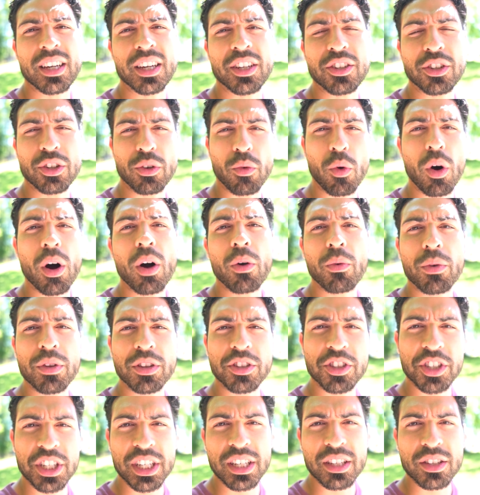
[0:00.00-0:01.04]
in your walk
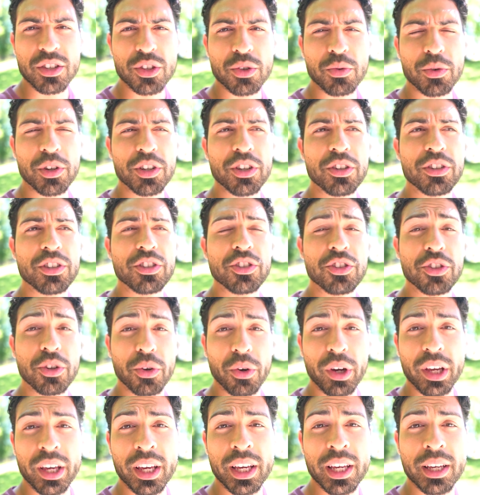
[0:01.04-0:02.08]
with Jesus where you're
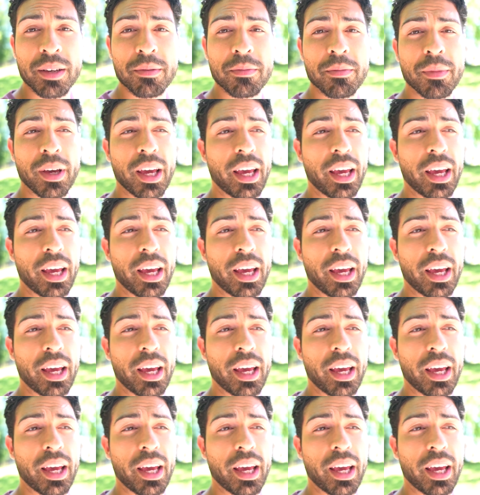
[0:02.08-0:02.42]
enjoying him